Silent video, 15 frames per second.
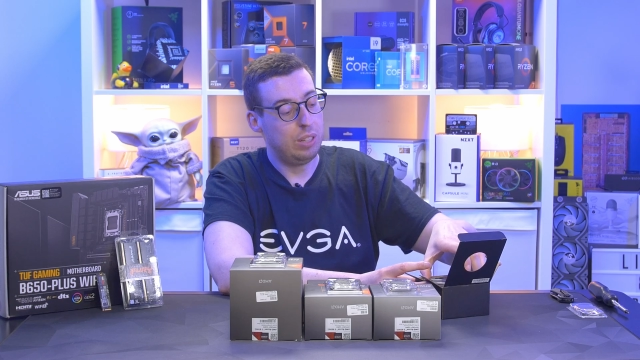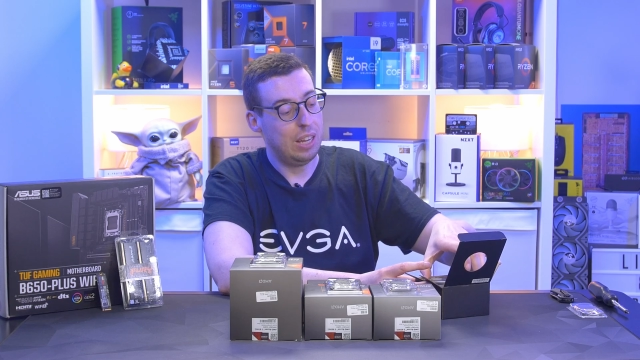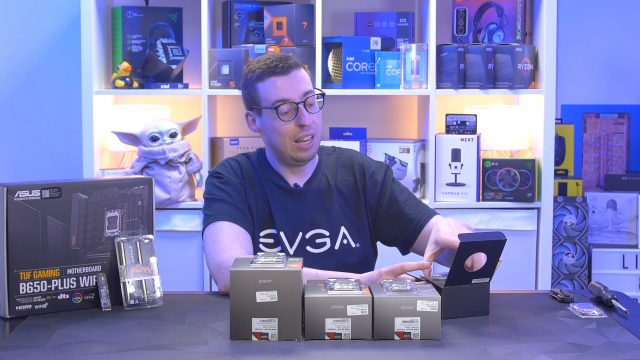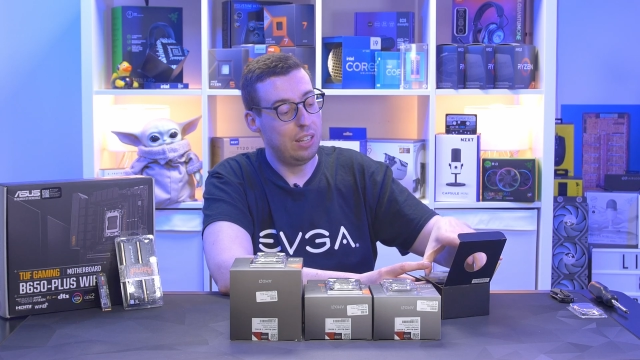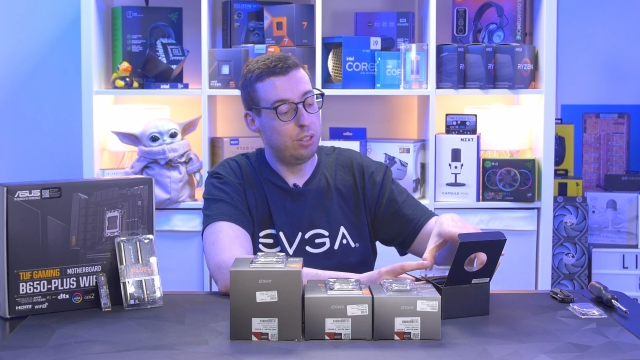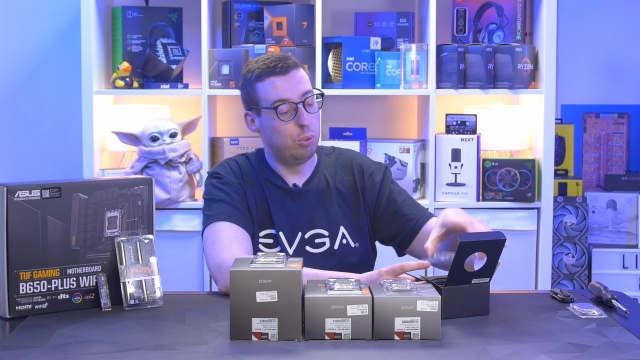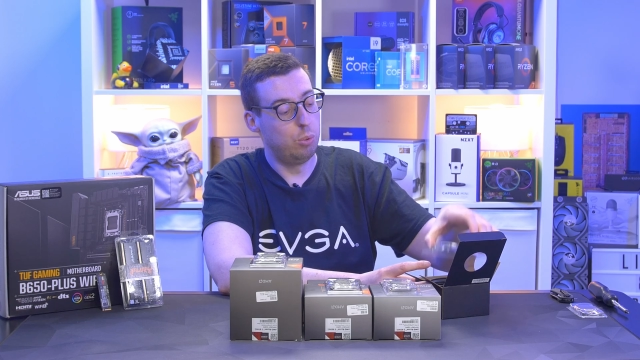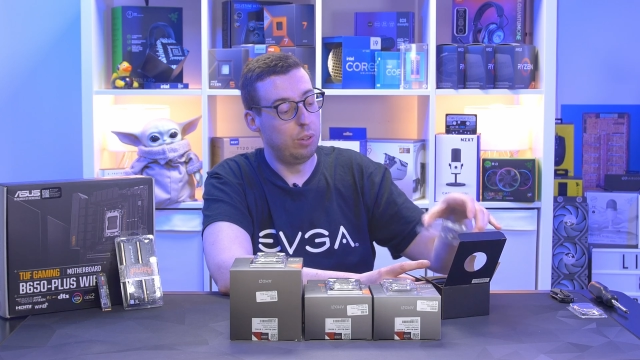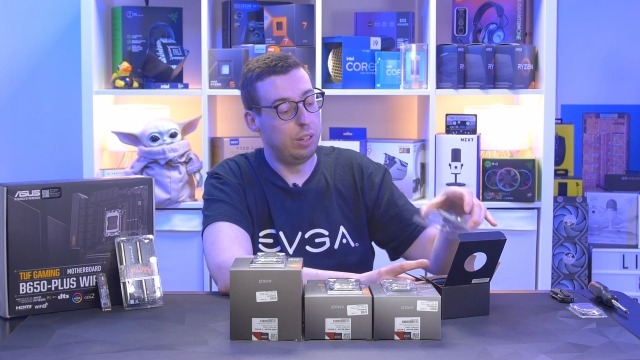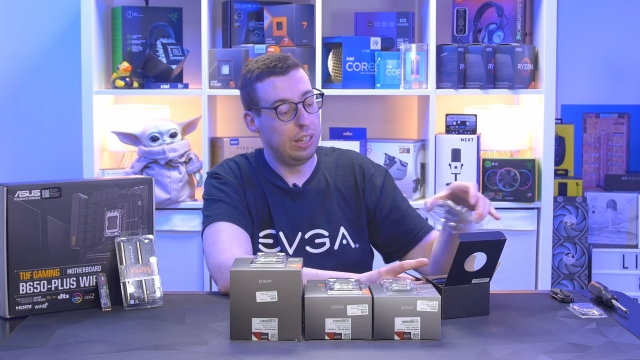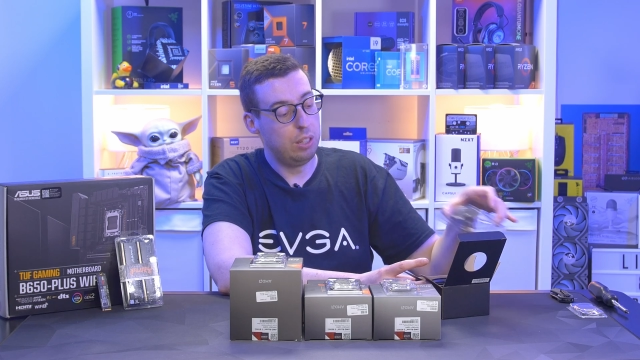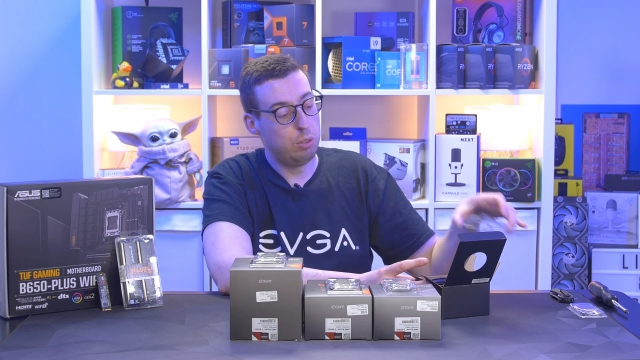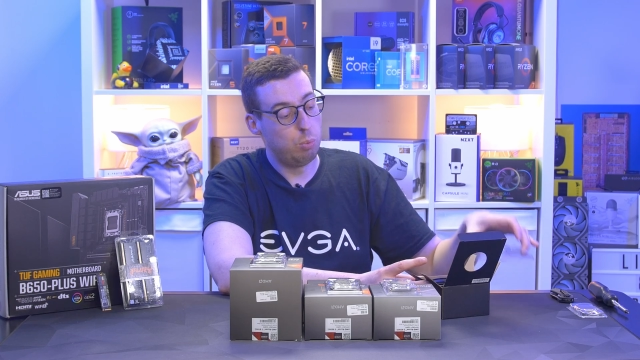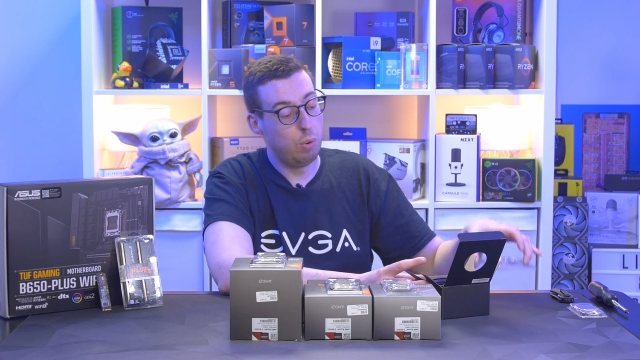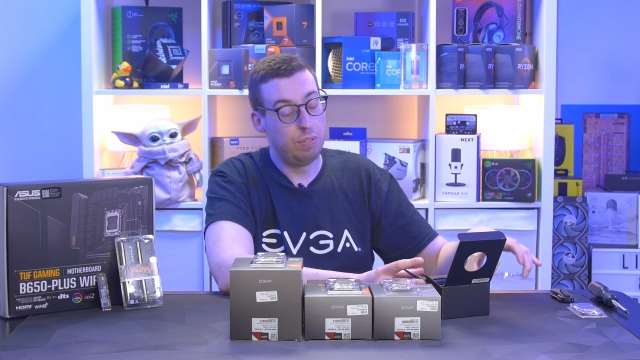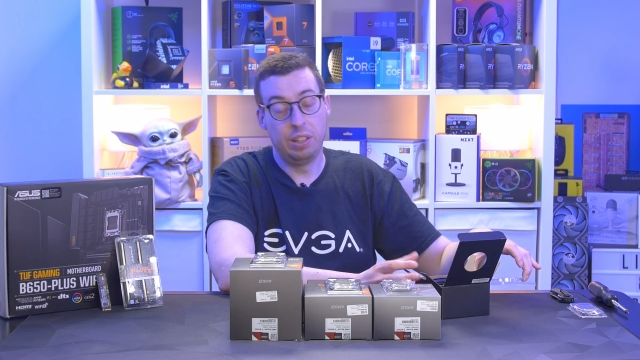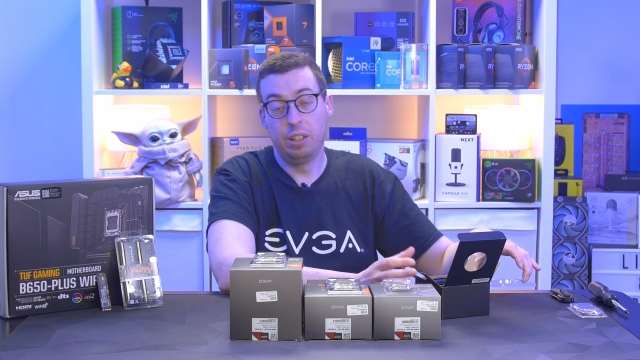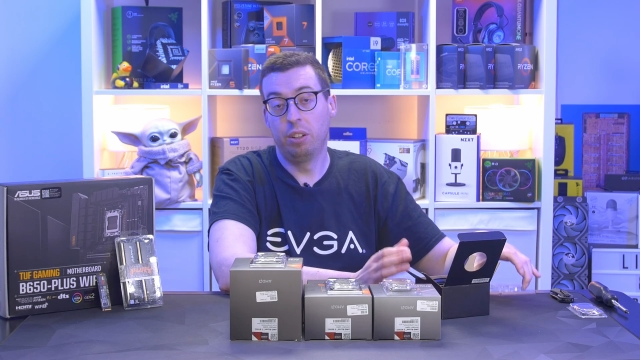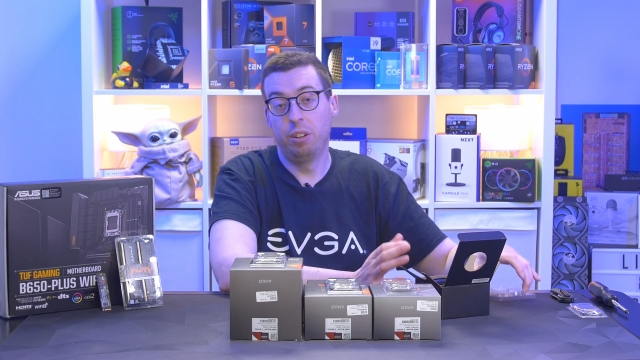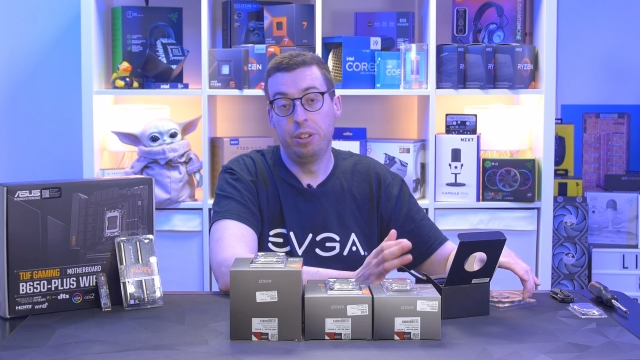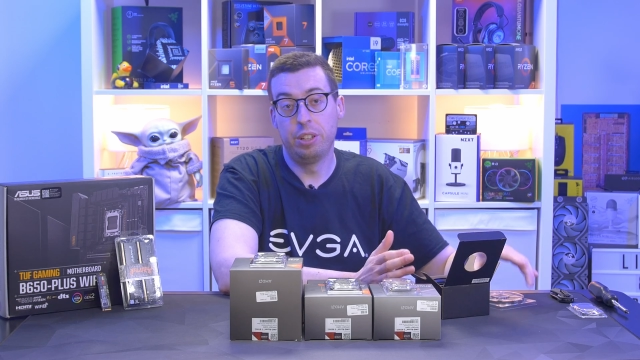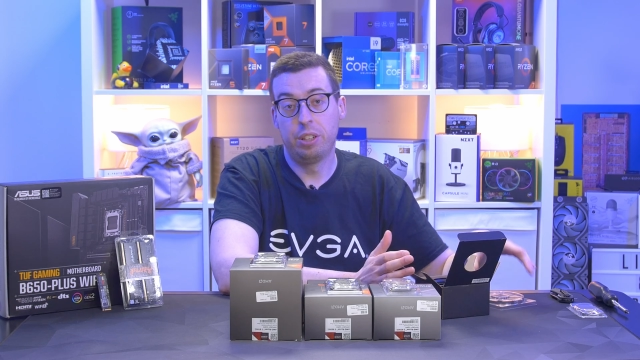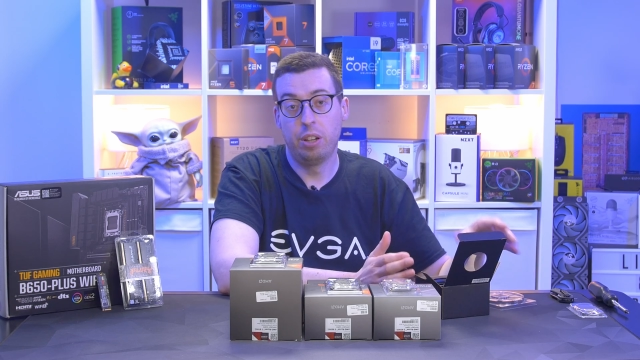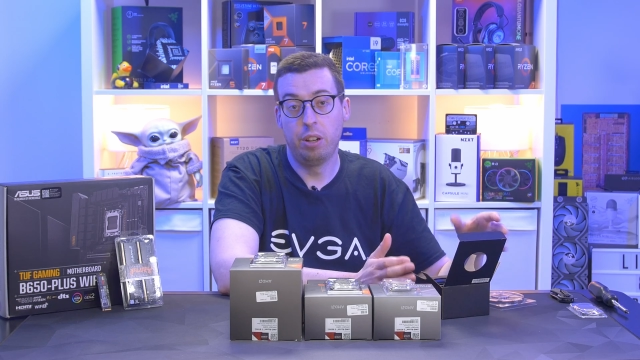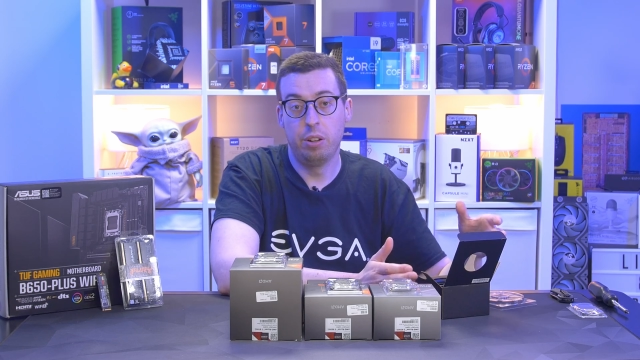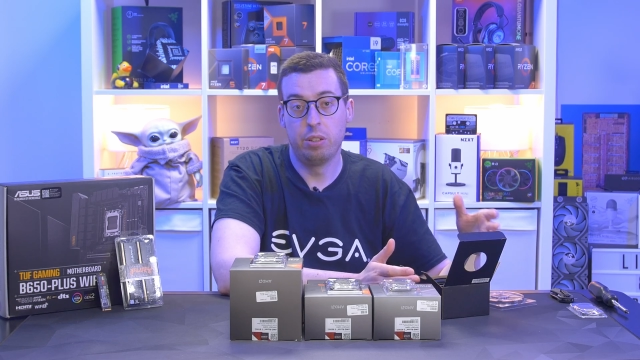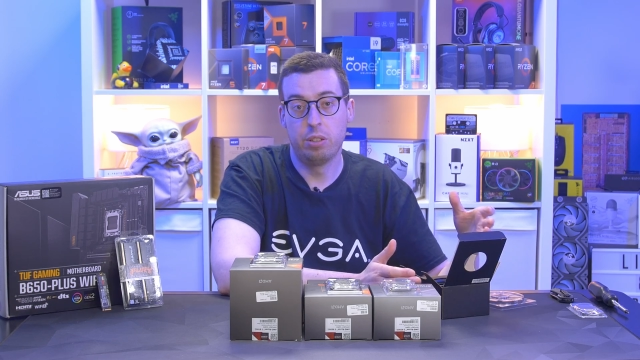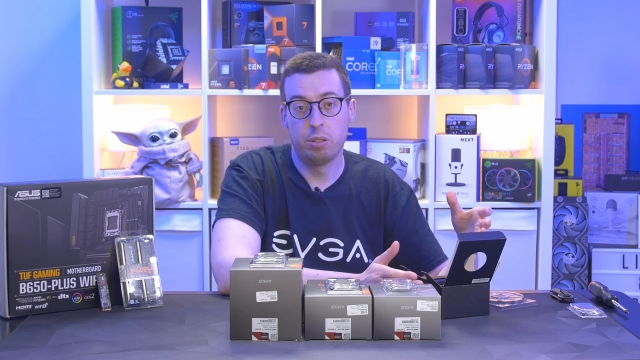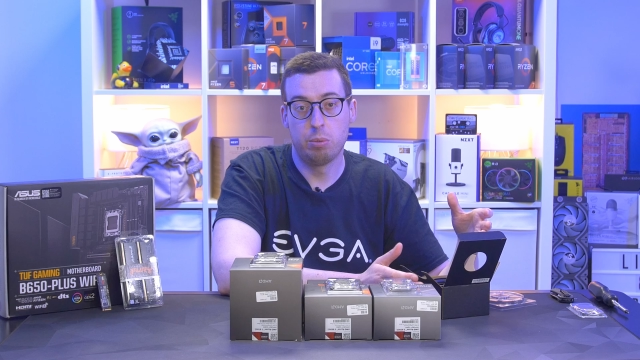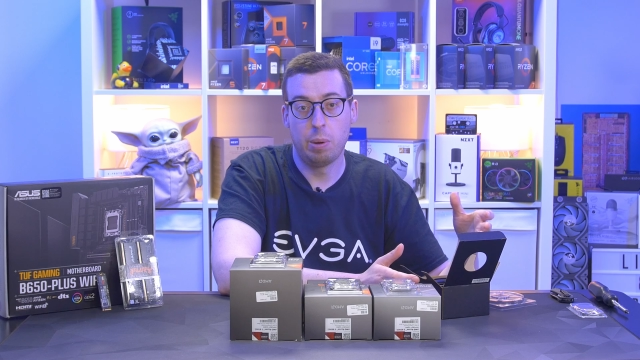test all of these with the included
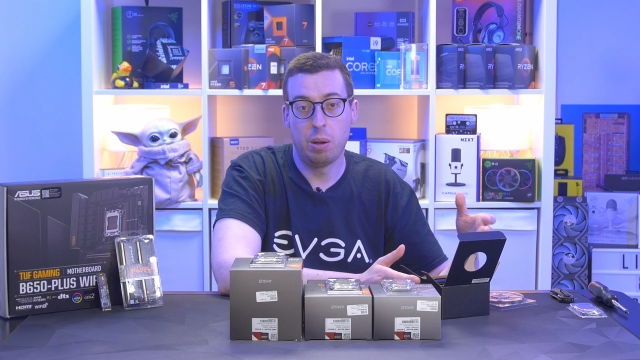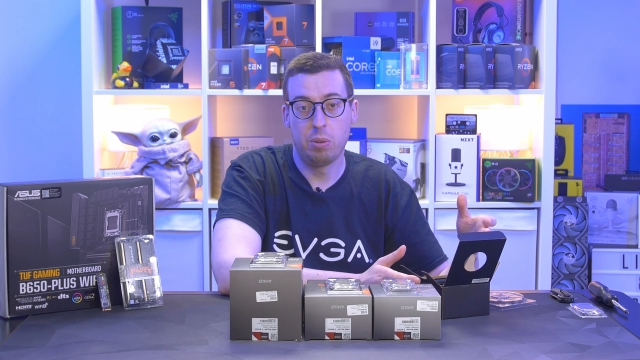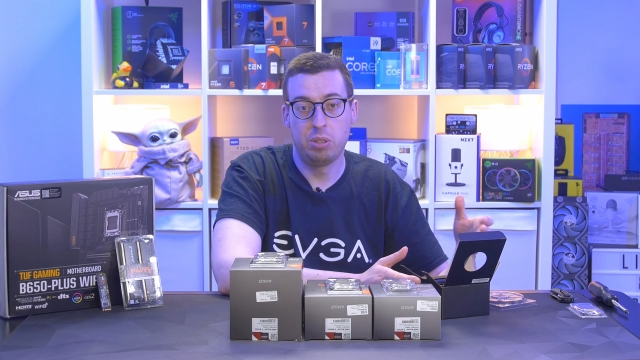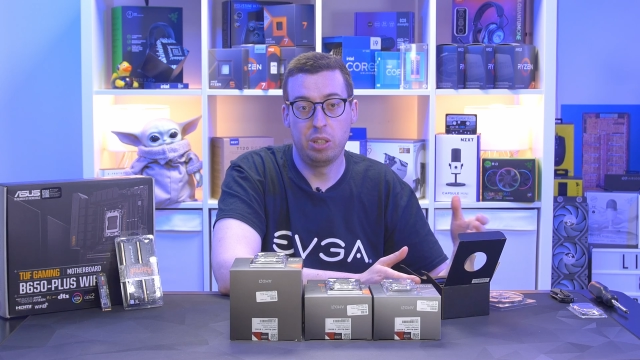coolers as well,